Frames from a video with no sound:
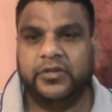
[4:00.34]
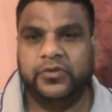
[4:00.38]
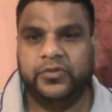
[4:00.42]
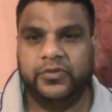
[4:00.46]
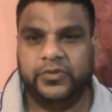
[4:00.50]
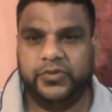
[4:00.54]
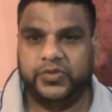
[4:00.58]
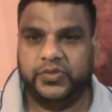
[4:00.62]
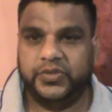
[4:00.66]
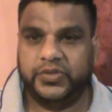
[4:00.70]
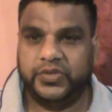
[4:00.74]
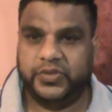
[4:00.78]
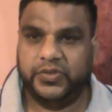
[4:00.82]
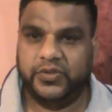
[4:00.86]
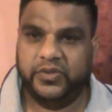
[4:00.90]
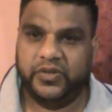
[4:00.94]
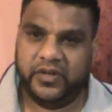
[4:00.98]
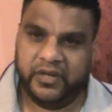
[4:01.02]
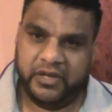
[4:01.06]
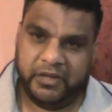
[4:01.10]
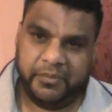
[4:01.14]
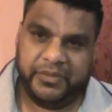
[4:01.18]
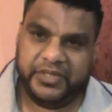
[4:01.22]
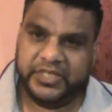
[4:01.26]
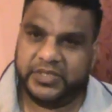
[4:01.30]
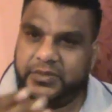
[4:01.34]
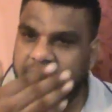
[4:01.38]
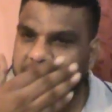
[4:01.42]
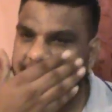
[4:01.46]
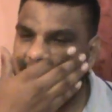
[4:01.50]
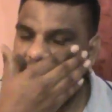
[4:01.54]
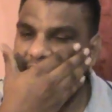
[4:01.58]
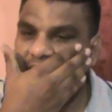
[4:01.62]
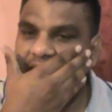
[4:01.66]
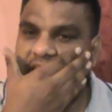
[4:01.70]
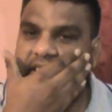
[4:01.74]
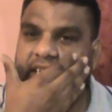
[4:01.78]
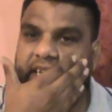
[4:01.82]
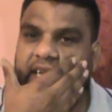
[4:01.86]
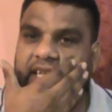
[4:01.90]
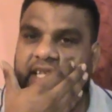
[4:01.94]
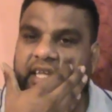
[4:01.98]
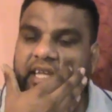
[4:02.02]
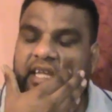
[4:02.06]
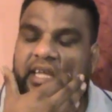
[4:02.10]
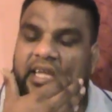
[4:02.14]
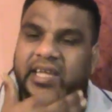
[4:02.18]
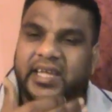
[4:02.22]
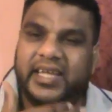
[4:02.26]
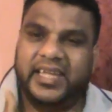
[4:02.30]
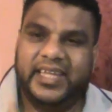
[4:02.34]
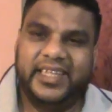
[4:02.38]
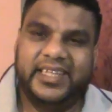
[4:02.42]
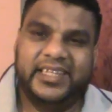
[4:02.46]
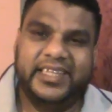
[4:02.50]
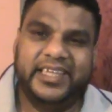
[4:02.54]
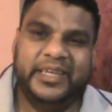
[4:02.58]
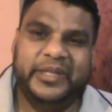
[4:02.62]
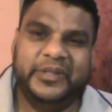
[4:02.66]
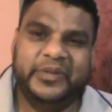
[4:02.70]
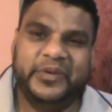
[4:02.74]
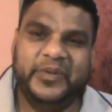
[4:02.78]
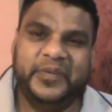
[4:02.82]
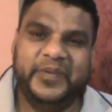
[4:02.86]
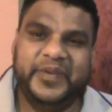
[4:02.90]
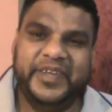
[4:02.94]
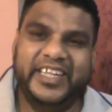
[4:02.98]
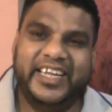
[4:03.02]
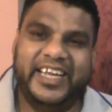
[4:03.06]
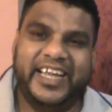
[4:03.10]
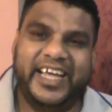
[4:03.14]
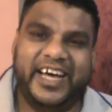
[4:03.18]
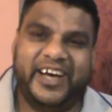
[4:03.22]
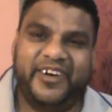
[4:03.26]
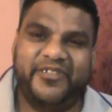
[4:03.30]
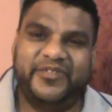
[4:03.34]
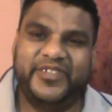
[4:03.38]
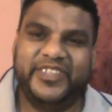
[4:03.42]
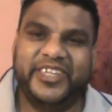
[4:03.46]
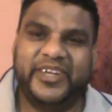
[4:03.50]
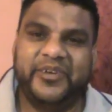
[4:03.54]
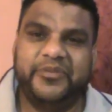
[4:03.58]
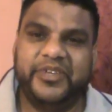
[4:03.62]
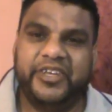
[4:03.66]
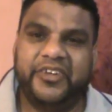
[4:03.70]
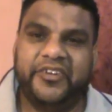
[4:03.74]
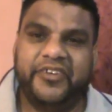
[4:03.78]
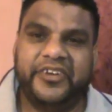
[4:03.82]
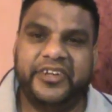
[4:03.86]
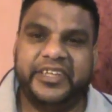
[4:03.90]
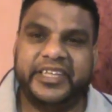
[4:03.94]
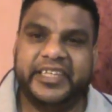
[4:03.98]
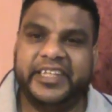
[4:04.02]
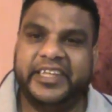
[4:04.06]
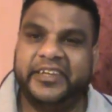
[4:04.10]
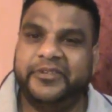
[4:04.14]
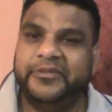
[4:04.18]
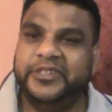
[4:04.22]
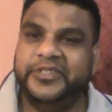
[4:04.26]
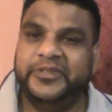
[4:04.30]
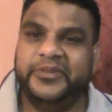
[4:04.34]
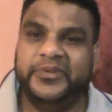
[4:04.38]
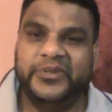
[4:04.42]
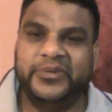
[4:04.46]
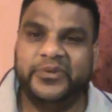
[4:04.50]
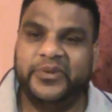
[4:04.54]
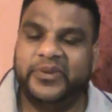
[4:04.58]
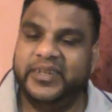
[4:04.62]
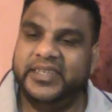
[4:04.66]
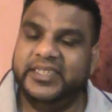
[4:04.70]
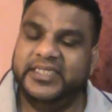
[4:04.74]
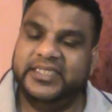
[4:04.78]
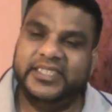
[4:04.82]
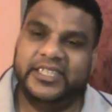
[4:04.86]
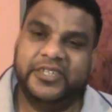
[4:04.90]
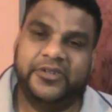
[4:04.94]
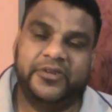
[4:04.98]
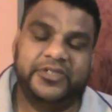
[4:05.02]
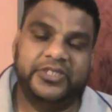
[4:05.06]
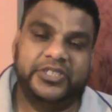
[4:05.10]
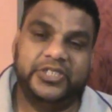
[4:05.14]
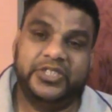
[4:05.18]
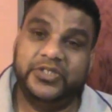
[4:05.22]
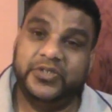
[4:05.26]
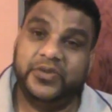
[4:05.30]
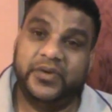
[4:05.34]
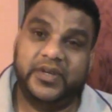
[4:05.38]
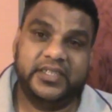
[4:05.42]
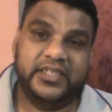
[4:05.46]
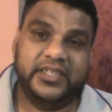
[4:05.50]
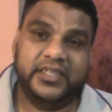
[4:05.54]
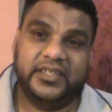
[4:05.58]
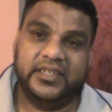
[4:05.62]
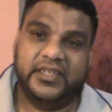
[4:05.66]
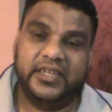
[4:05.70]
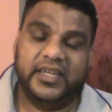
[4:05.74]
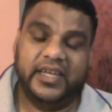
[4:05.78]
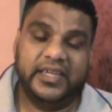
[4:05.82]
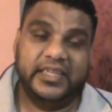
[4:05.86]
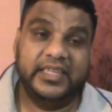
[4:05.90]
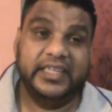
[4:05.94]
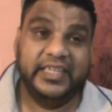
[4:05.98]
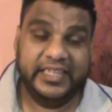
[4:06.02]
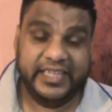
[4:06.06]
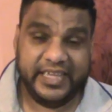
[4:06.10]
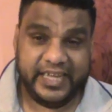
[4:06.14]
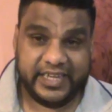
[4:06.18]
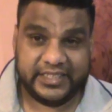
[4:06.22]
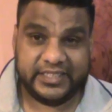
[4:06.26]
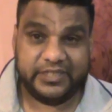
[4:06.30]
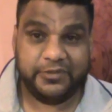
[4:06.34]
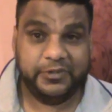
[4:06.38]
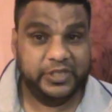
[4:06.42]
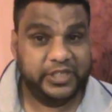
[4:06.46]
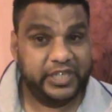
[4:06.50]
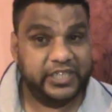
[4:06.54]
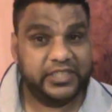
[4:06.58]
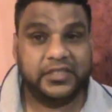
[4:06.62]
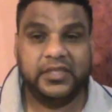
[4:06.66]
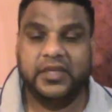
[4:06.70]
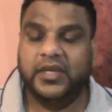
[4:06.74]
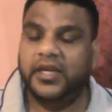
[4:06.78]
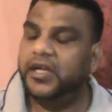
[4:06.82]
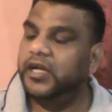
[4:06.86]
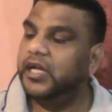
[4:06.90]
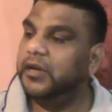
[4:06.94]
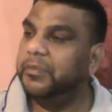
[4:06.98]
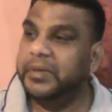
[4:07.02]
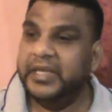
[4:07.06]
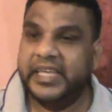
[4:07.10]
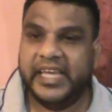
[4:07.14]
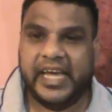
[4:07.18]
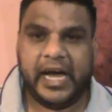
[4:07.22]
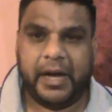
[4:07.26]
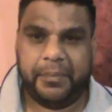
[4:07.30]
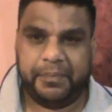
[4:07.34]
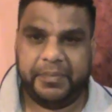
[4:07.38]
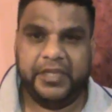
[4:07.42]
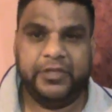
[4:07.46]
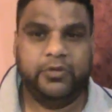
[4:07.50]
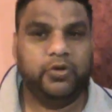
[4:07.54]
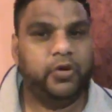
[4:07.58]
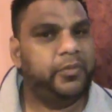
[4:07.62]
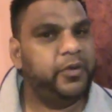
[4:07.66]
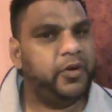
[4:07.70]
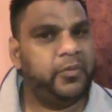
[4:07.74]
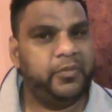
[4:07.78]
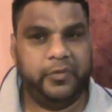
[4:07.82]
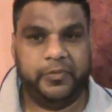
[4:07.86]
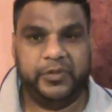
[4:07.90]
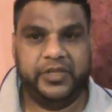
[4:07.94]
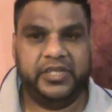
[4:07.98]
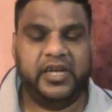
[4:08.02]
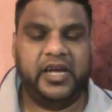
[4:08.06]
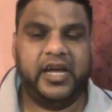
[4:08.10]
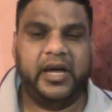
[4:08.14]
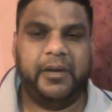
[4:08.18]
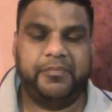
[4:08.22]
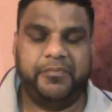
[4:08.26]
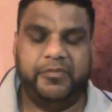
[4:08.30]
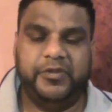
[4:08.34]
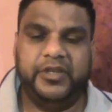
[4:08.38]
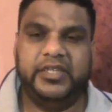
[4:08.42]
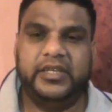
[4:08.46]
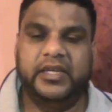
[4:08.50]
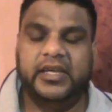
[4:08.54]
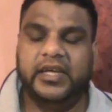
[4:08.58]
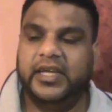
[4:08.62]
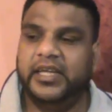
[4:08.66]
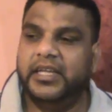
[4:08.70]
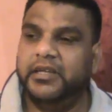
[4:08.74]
go through. So all I must be saying that, you know, we laughing and we grinning and we doing all these things on the show. And then, yes, we just be happy. No problem. We're not happy.